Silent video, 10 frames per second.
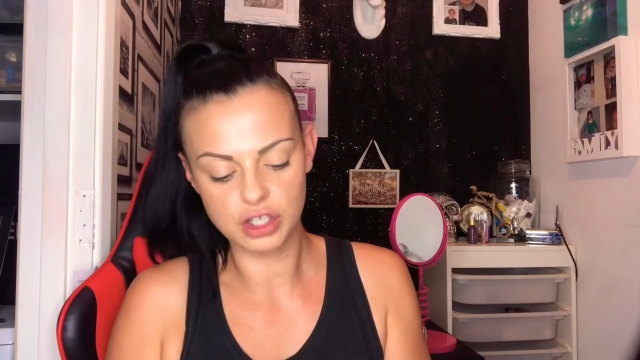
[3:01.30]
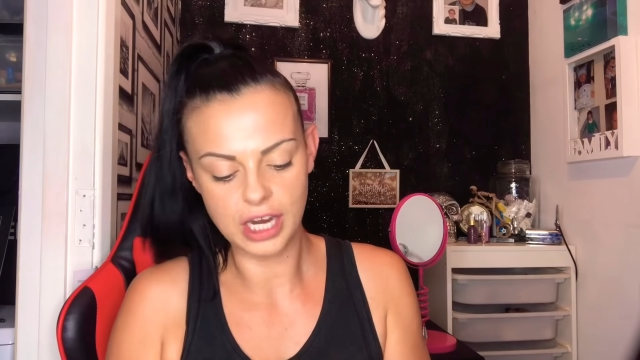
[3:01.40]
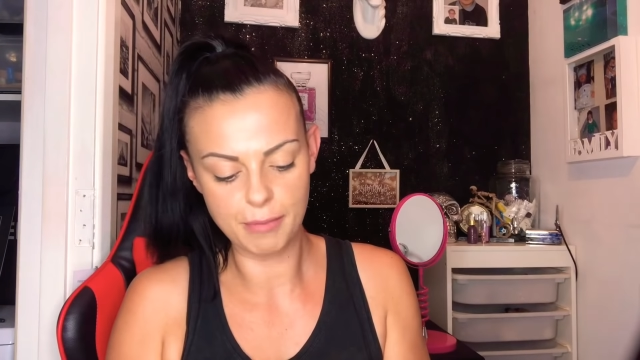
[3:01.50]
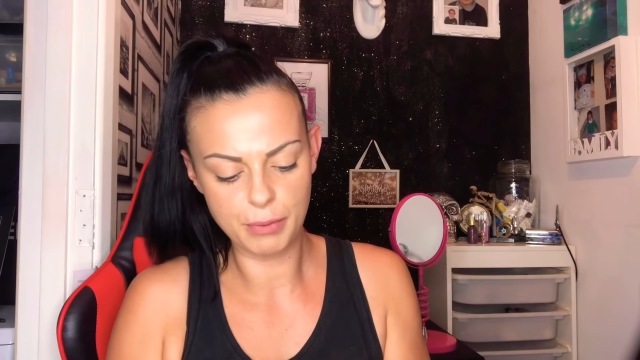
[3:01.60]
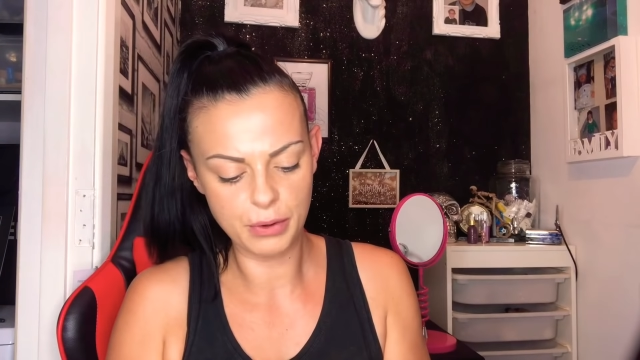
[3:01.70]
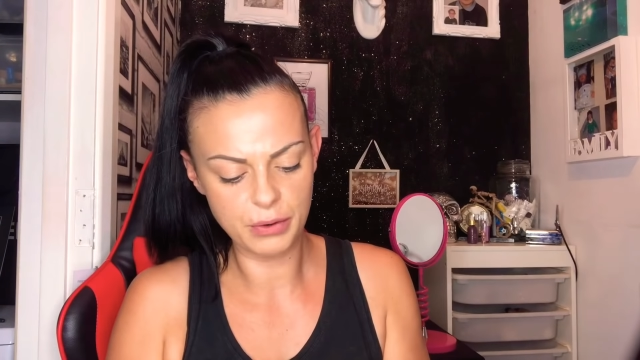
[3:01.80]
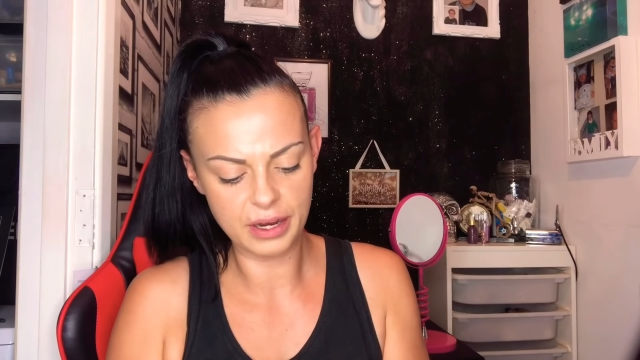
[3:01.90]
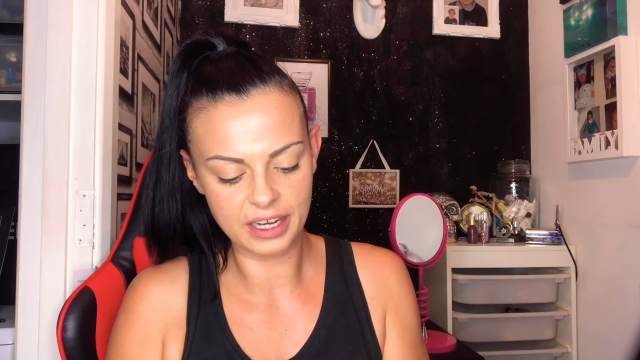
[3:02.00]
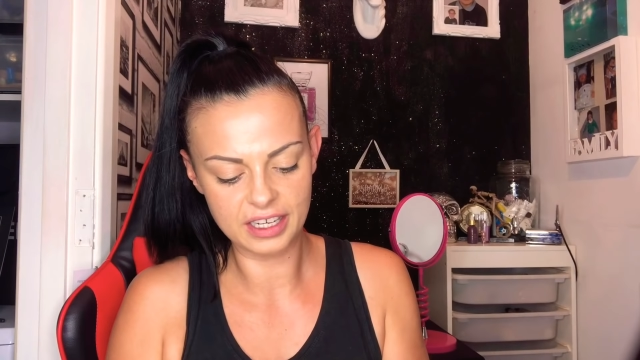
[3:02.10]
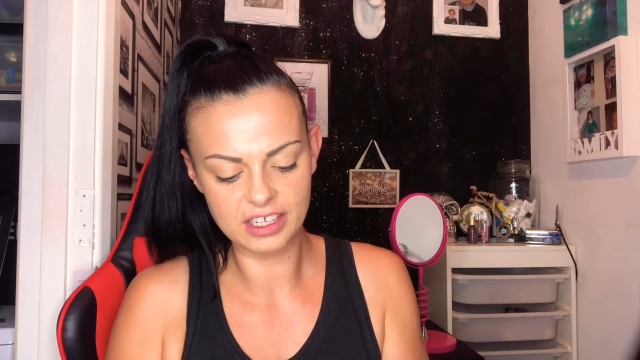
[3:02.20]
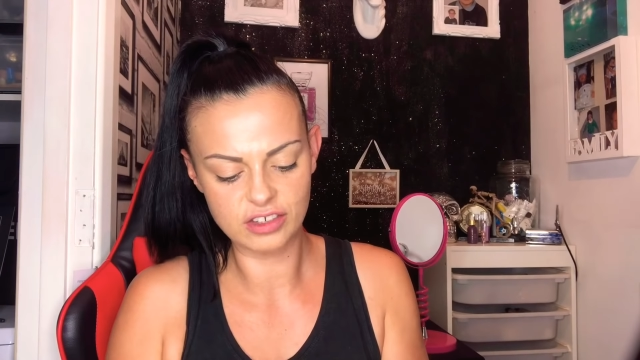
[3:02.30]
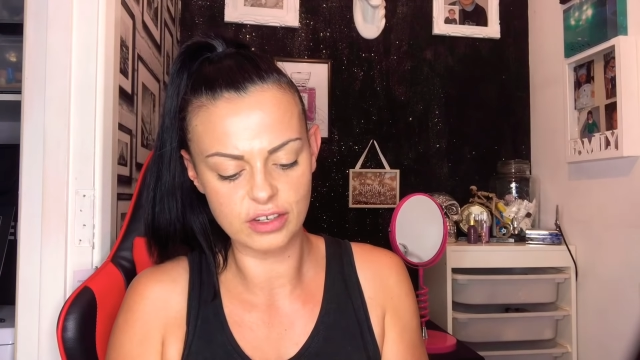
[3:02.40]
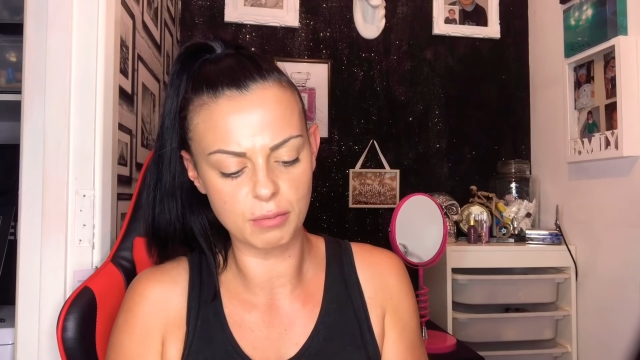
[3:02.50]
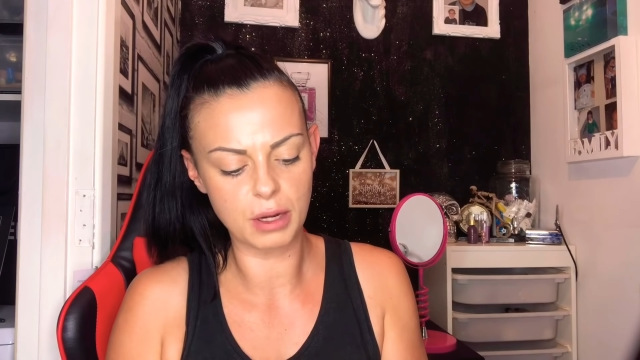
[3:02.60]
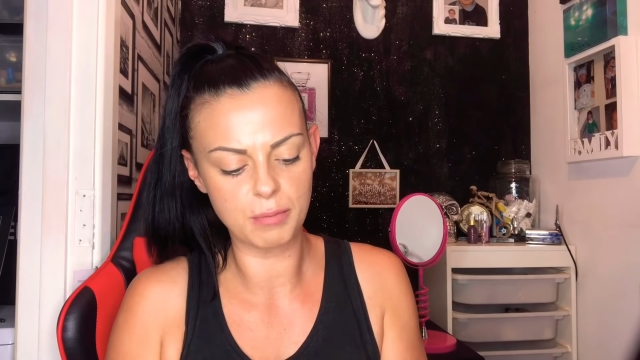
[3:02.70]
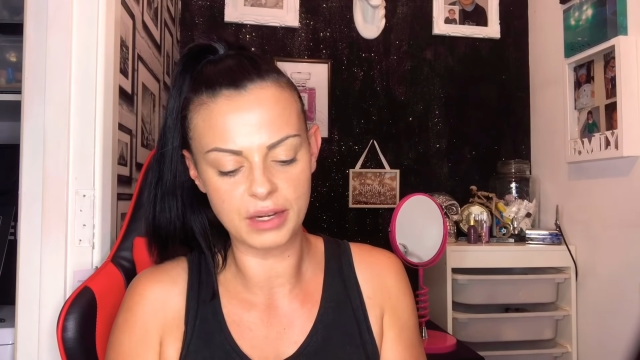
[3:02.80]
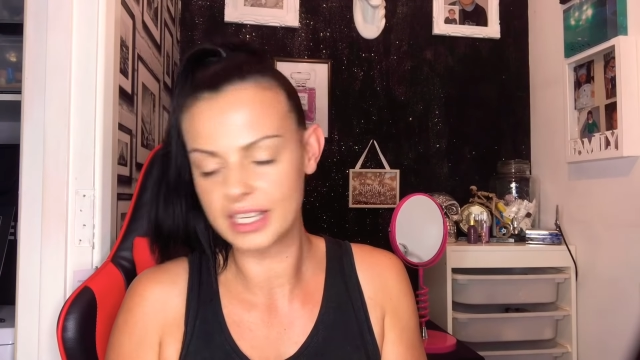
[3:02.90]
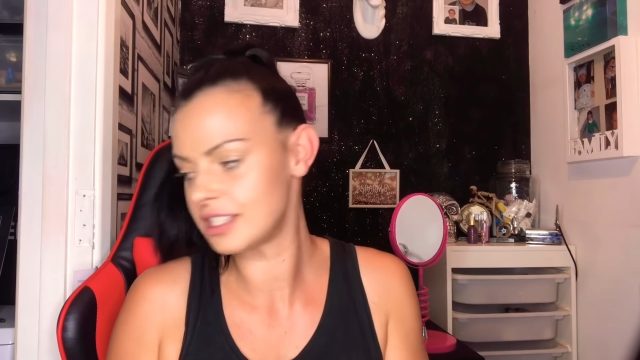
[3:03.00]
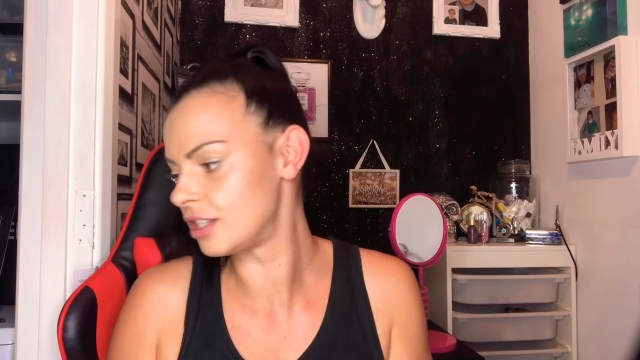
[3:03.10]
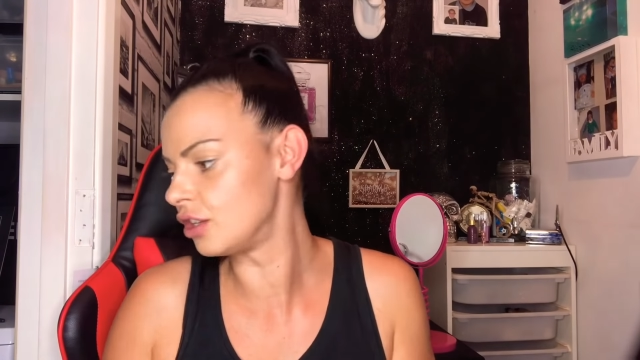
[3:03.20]
shampoo and conditioner at the moment
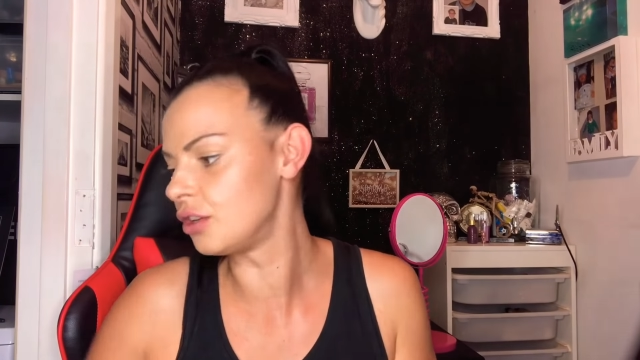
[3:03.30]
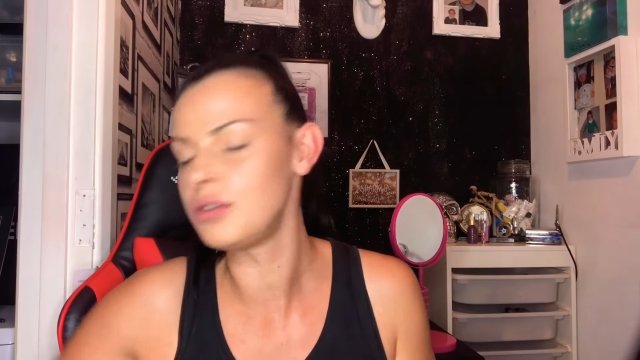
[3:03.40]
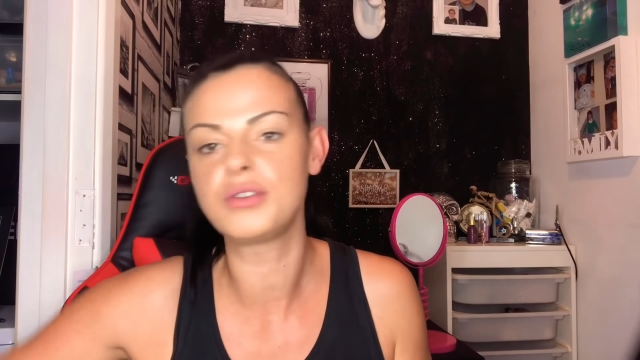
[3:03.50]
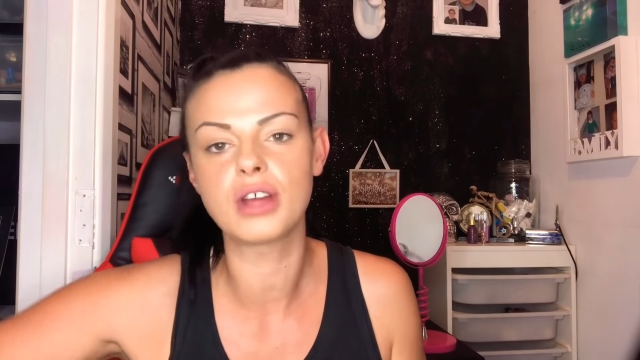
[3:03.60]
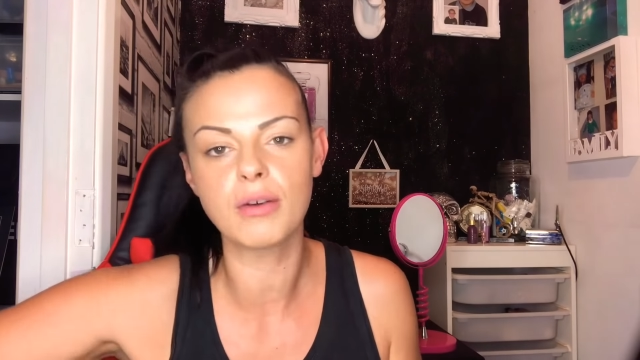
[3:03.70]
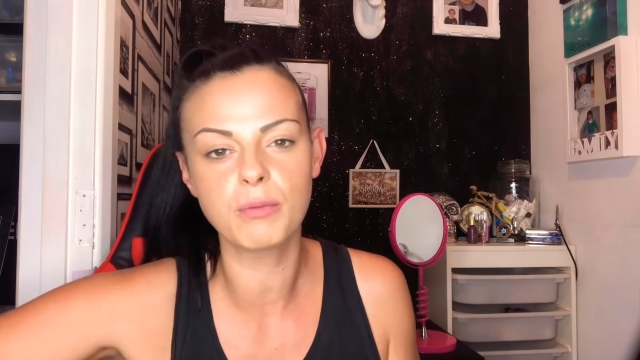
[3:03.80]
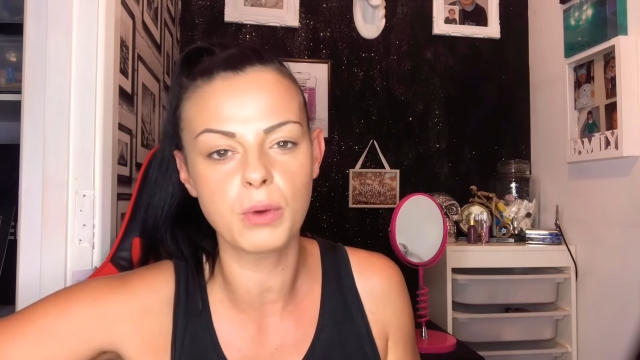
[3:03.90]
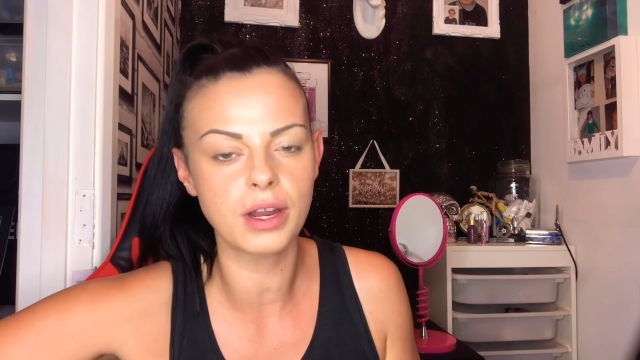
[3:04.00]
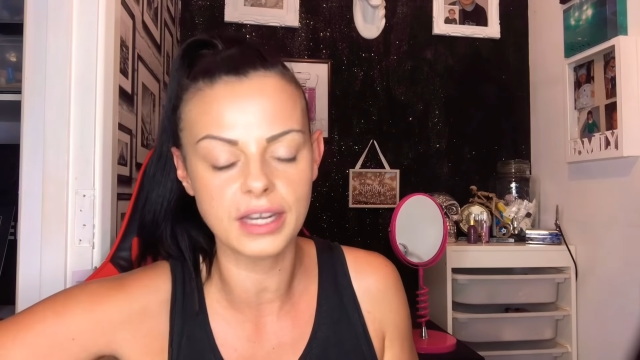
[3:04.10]
is the new Dove one.